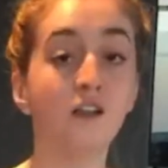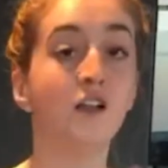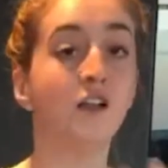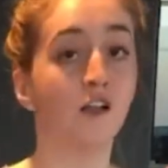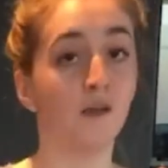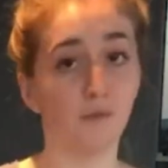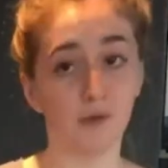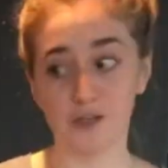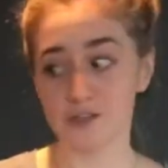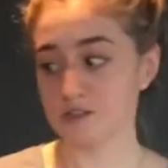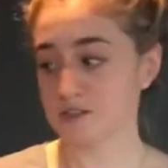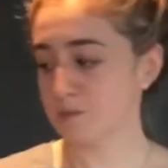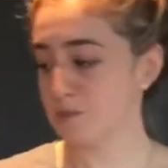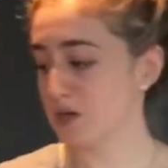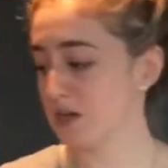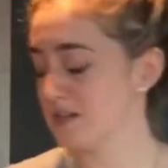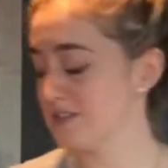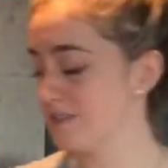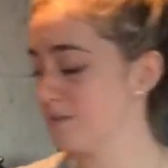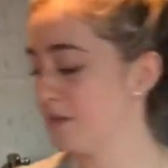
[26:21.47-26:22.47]
Paul
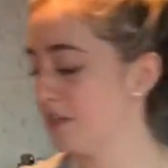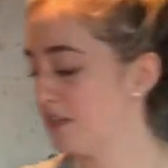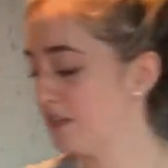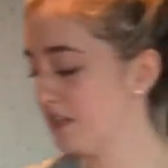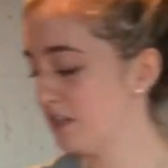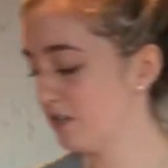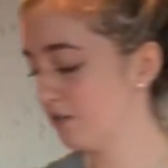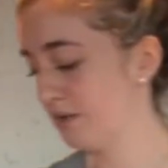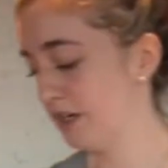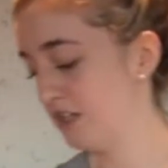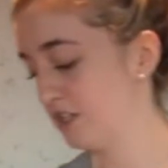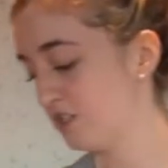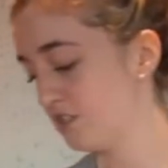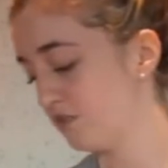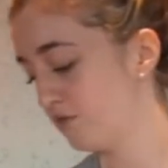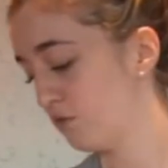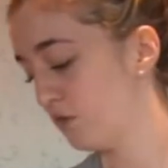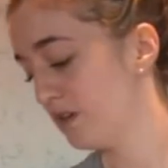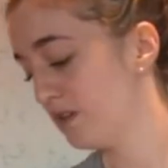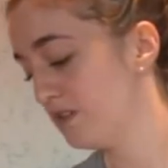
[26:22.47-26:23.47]
surprised me, and he arranged
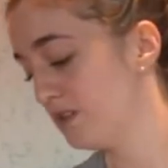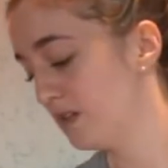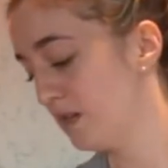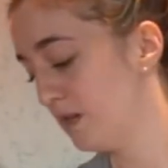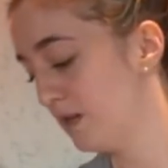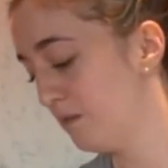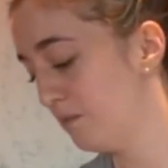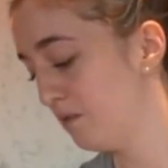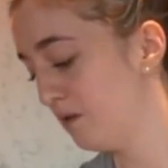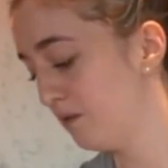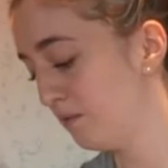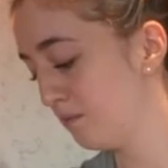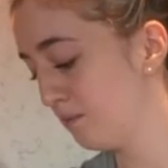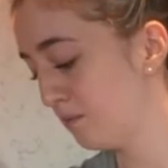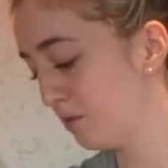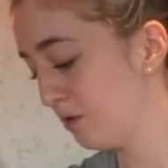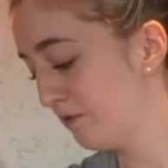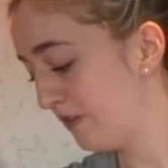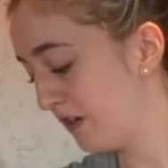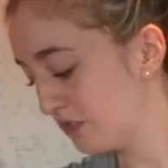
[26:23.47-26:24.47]
for some
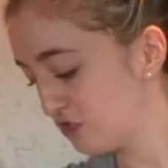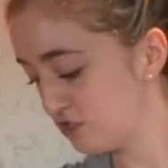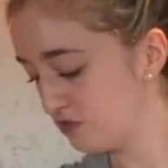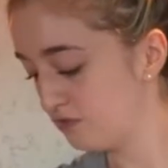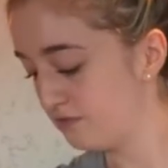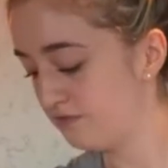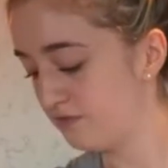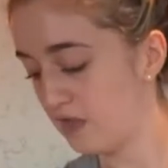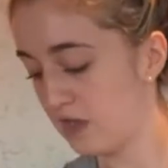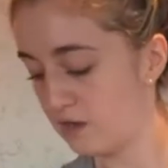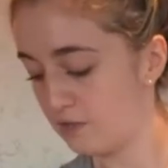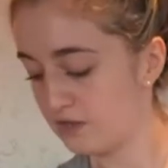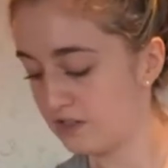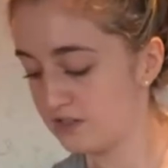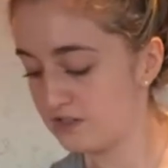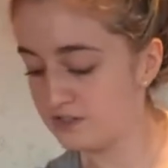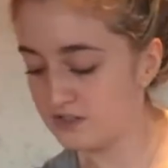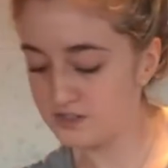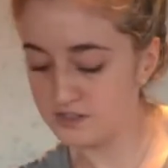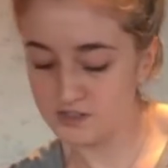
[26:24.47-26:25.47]
professional
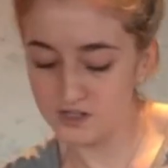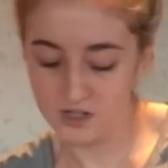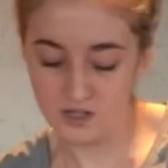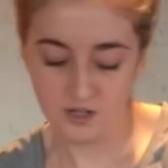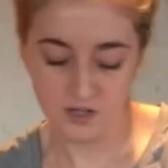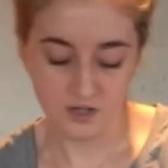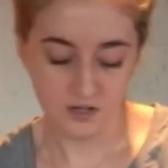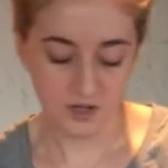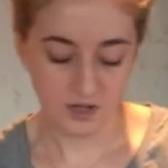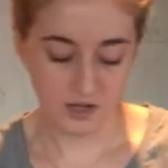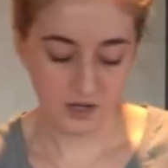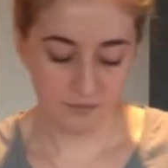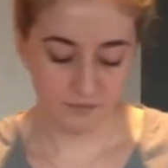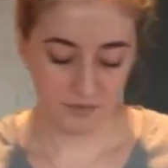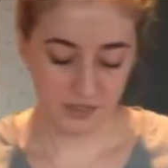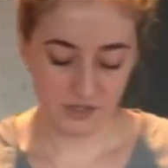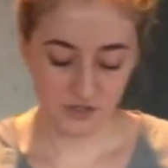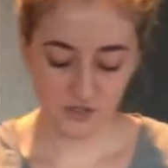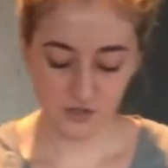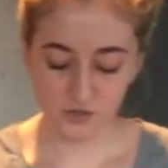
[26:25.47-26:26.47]
flowers.
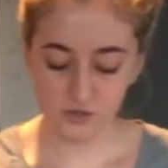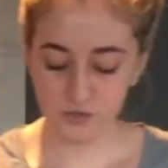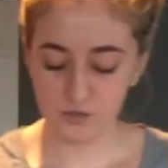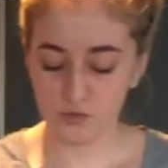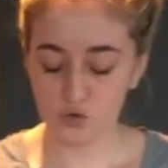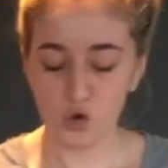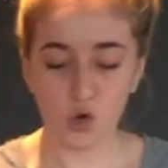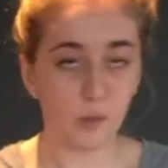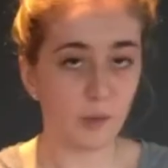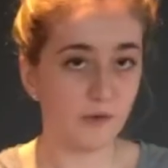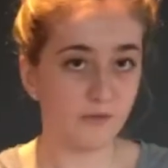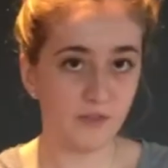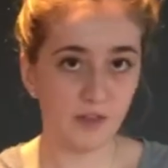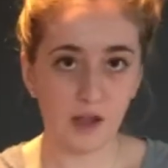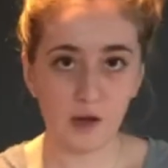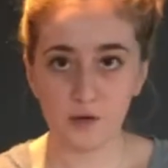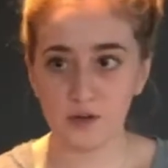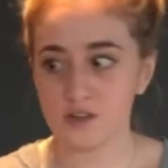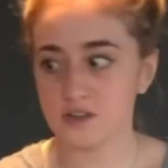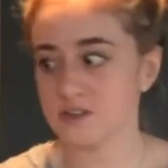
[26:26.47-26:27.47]
They do corporate
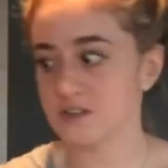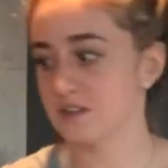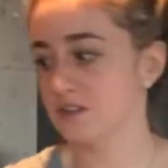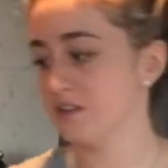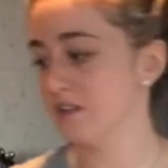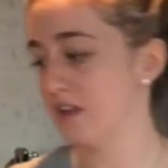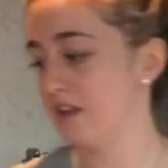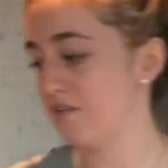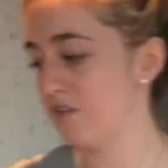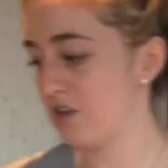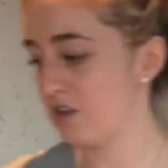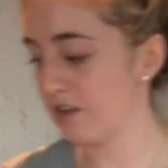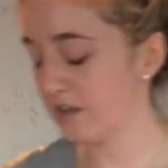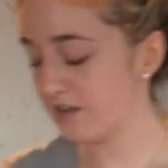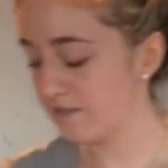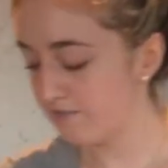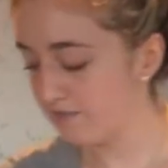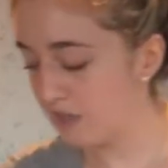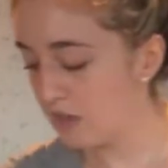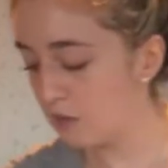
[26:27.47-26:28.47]
flowers, and they've got like a
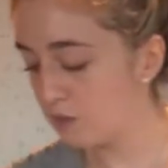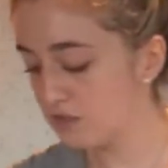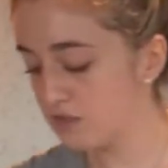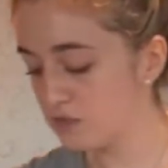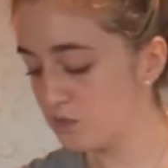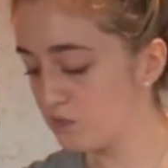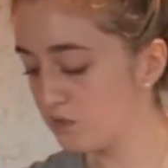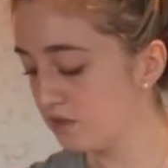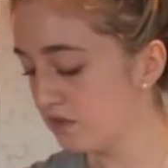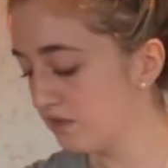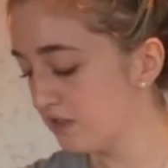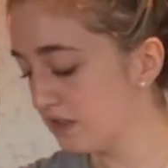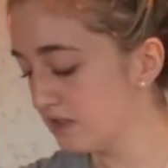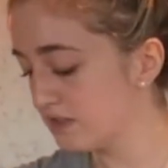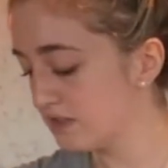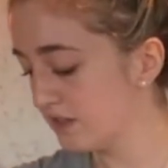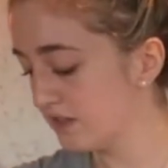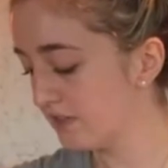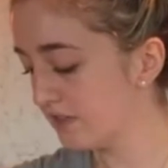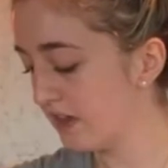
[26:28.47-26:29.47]
flower school and things
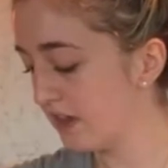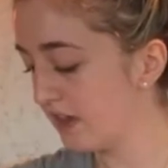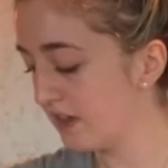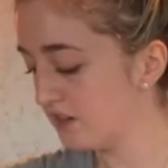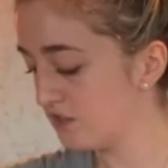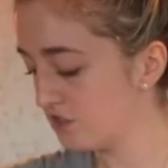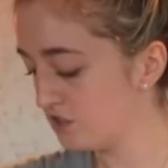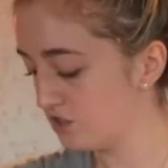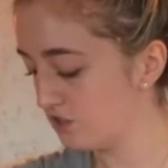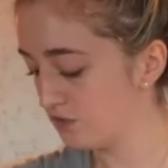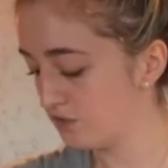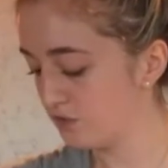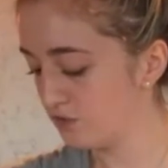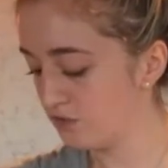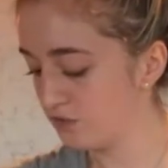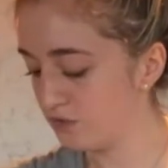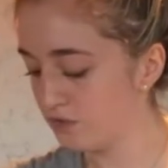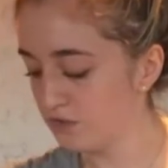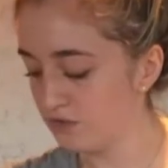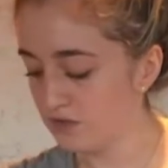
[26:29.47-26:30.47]
like that
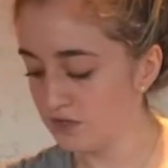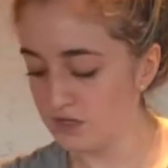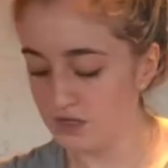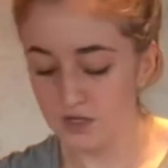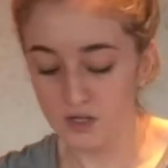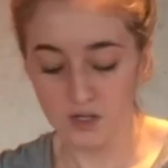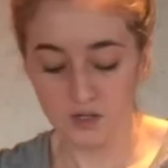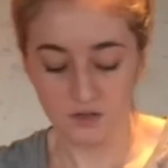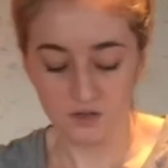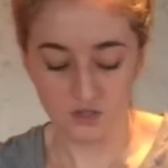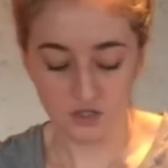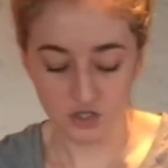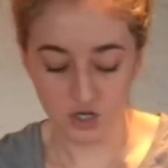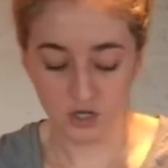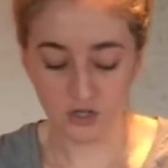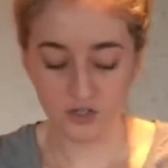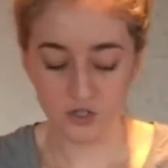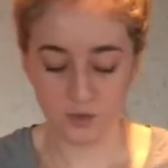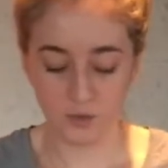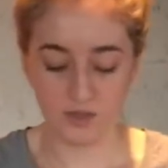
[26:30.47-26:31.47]
to
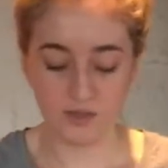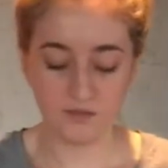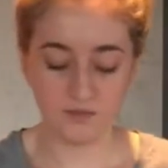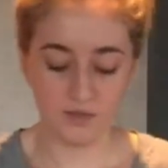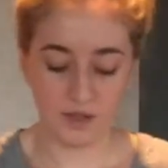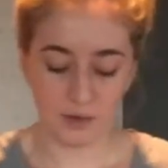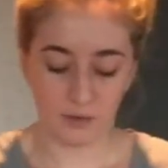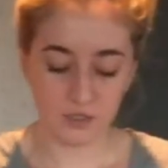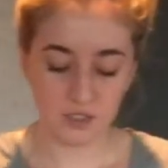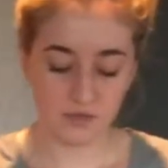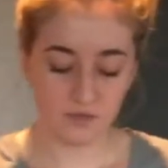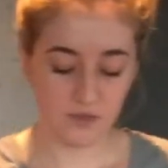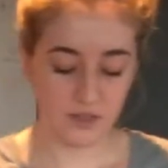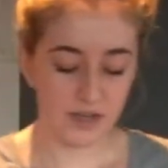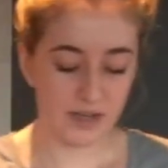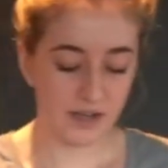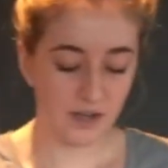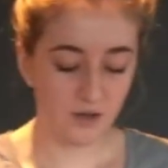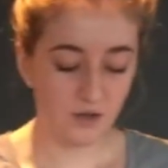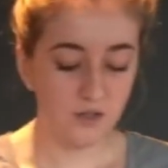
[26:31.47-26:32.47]
start doing the flowers for the
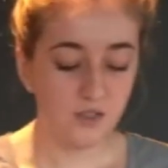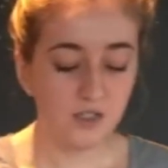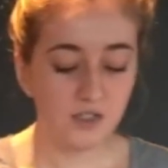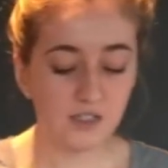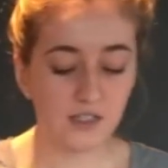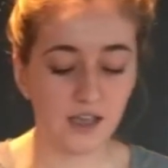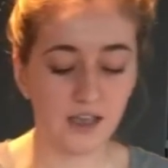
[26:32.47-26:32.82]
house.